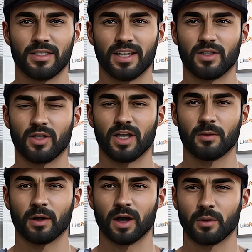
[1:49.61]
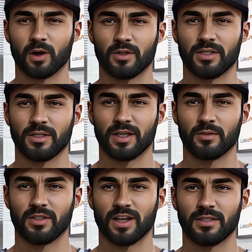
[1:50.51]
essentially bypassing the
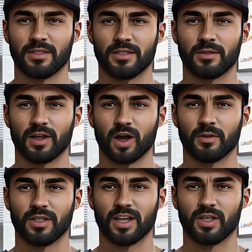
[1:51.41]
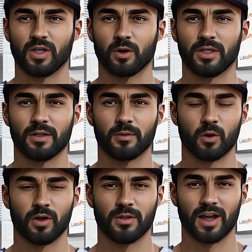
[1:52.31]
effects of Section
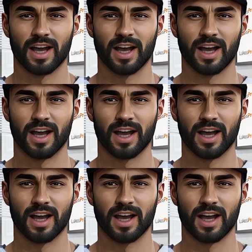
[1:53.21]
24.